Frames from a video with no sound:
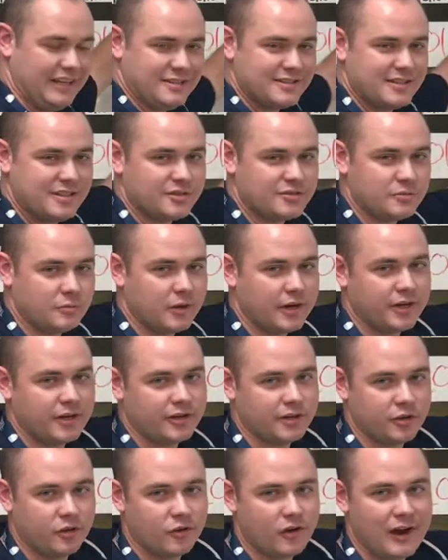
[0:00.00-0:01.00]
easiest way
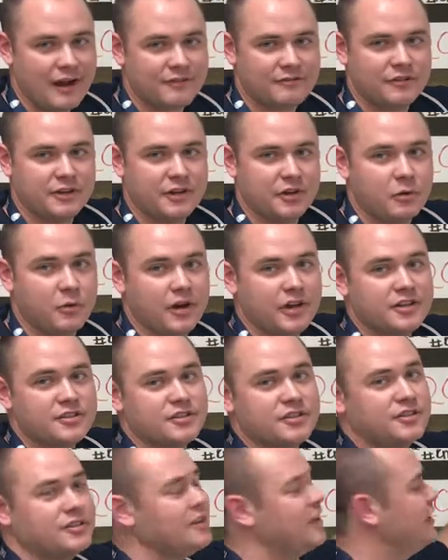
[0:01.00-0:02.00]
to graph an
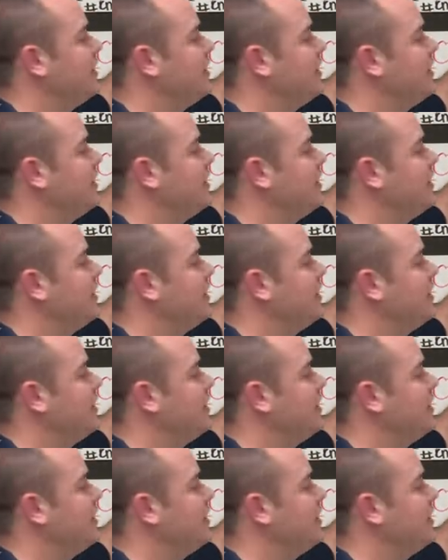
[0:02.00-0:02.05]
equation